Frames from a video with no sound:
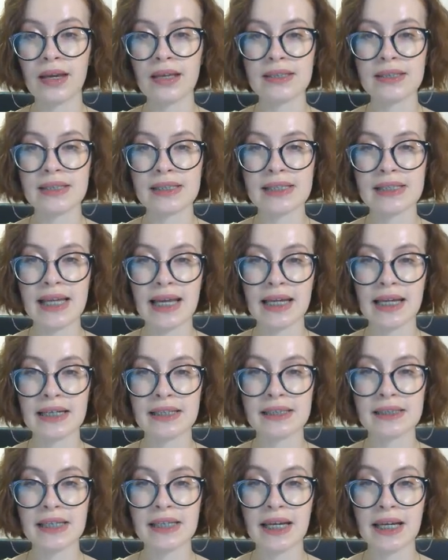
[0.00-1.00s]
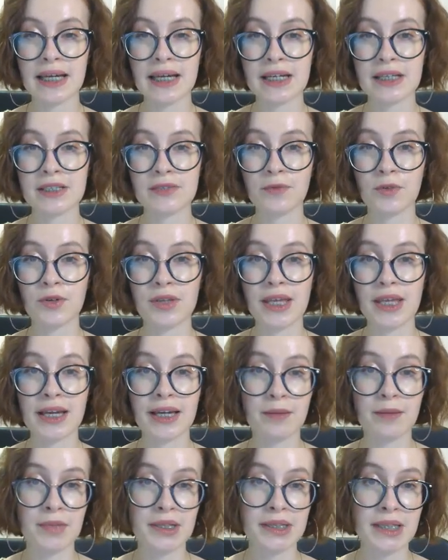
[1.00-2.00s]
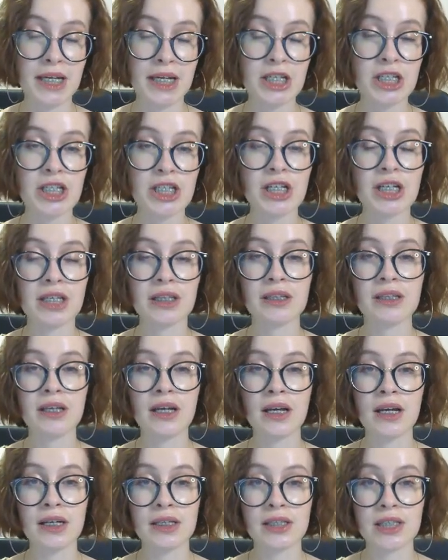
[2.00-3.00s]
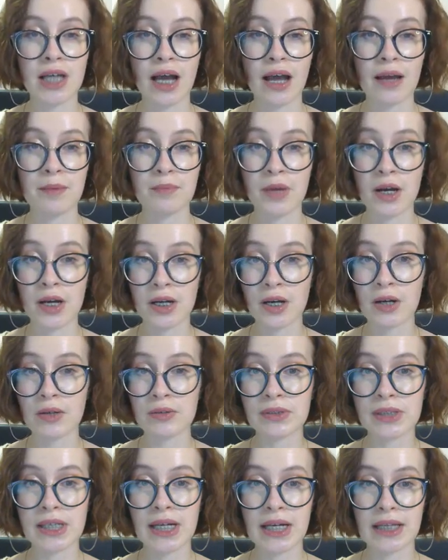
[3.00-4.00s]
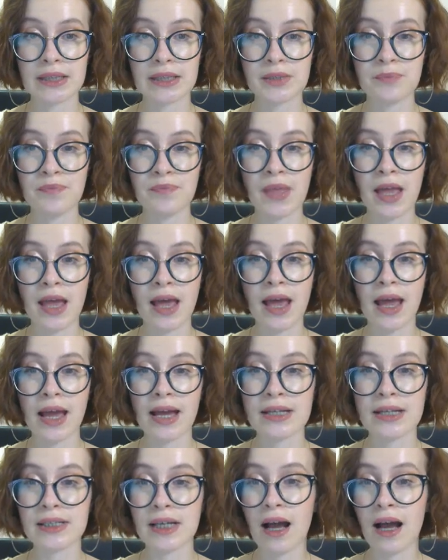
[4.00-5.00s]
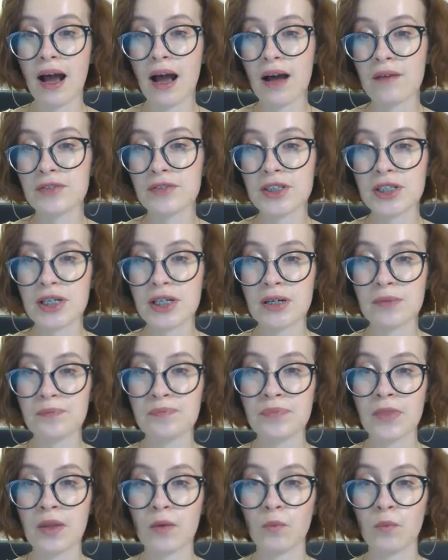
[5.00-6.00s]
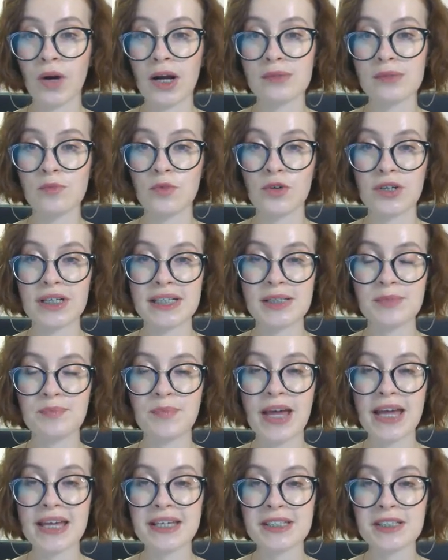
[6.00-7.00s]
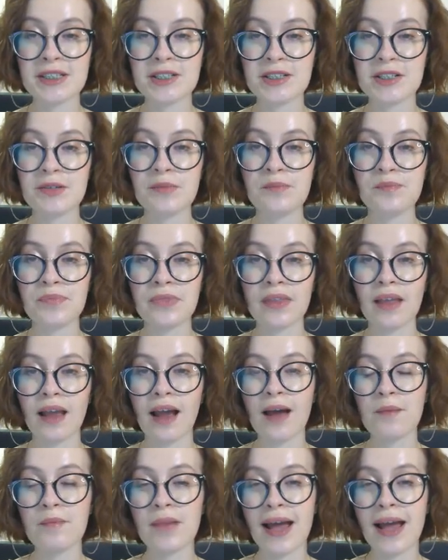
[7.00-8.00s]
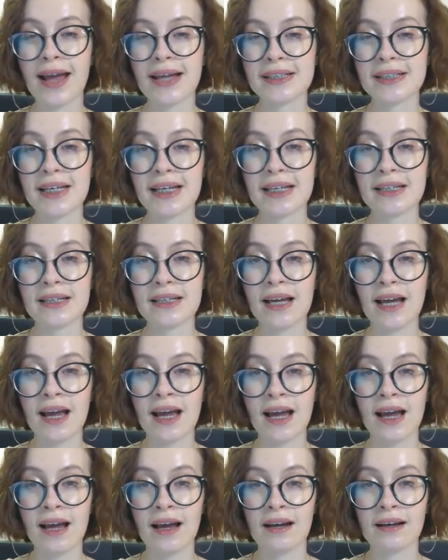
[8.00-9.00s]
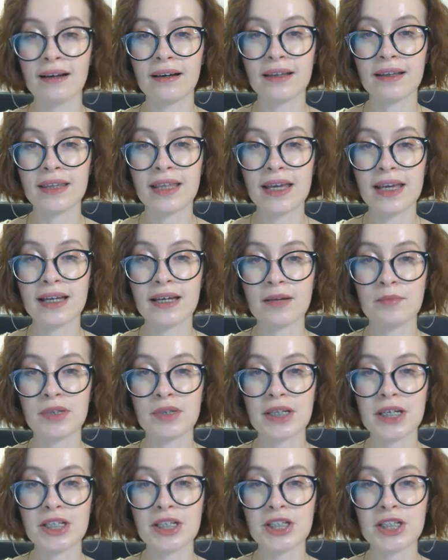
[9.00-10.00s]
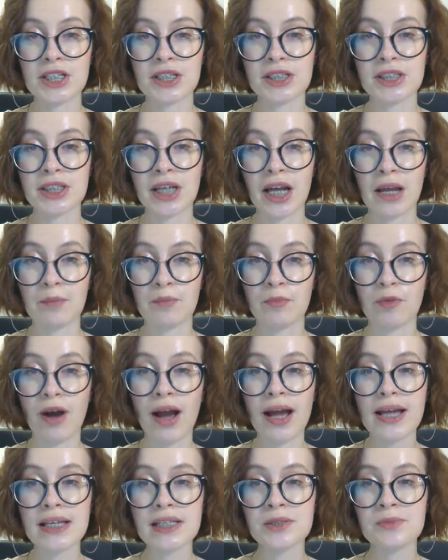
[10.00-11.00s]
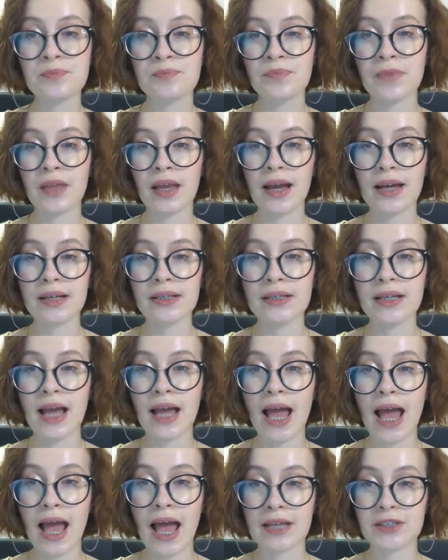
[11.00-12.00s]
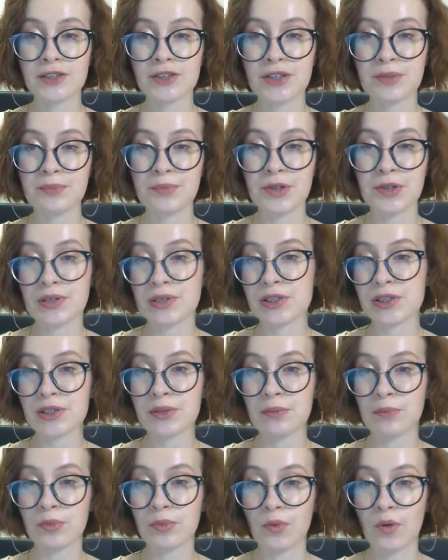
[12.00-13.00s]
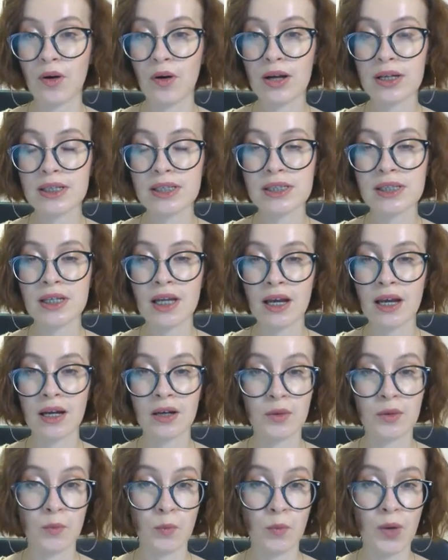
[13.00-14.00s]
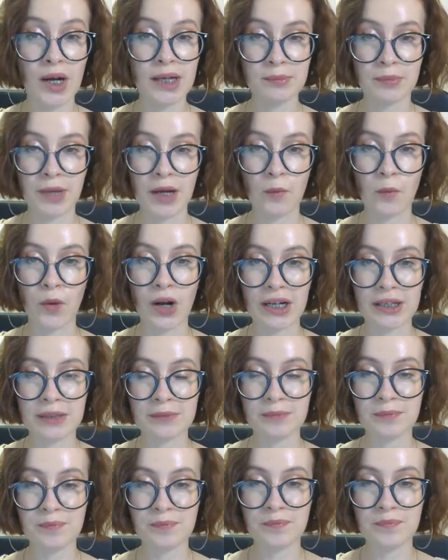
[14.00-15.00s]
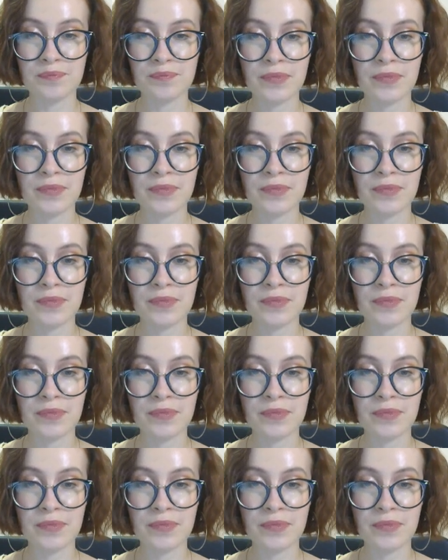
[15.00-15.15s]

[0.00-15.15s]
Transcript: and the second is for the accommodation type content. And after one more spacer, I'm adding the accommodation type price and attributes blocks one by one.